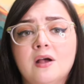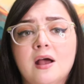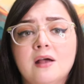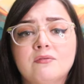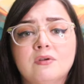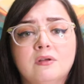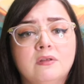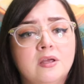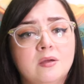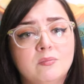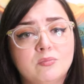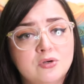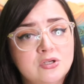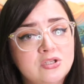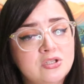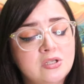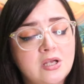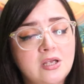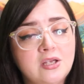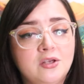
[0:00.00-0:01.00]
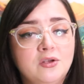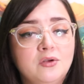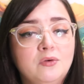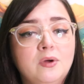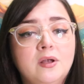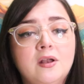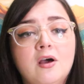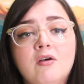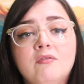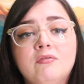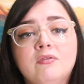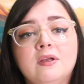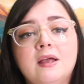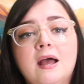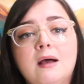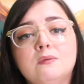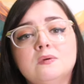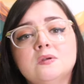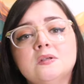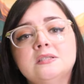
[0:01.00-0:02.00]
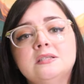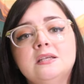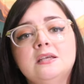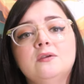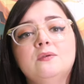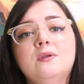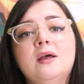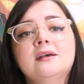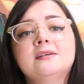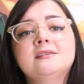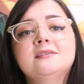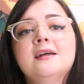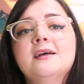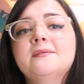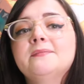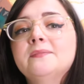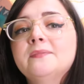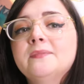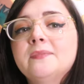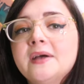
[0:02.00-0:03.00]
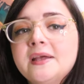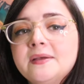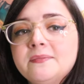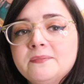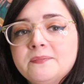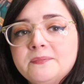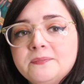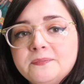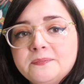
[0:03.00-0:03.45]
I really appreciate you and hopefully I will see you next time. Bye.